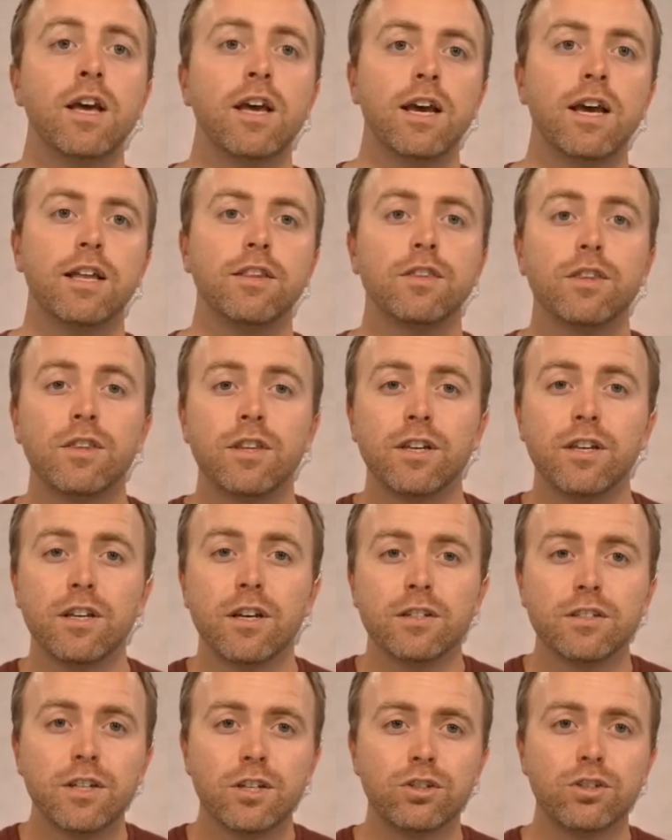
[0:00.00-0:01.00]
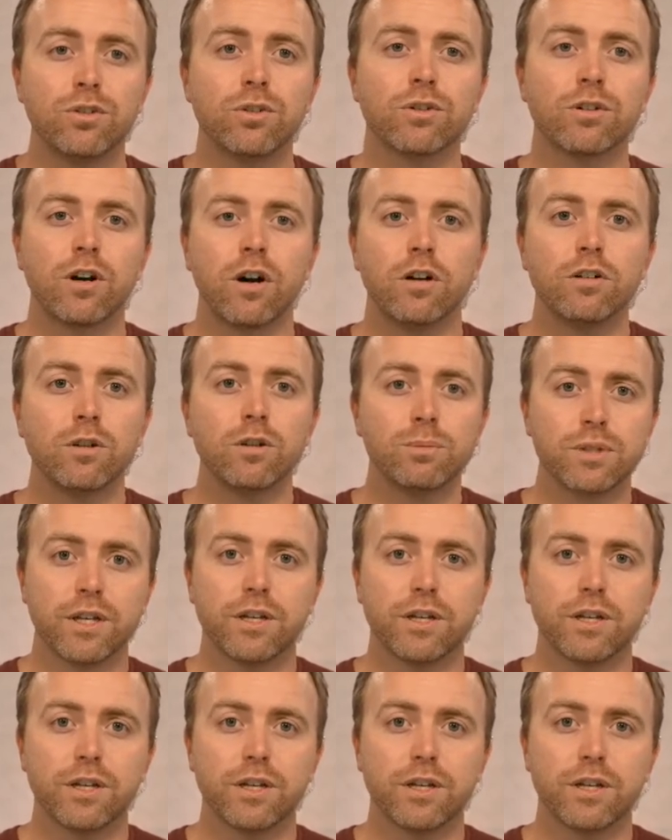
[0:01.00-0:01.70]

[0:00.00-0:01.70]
And the additional columns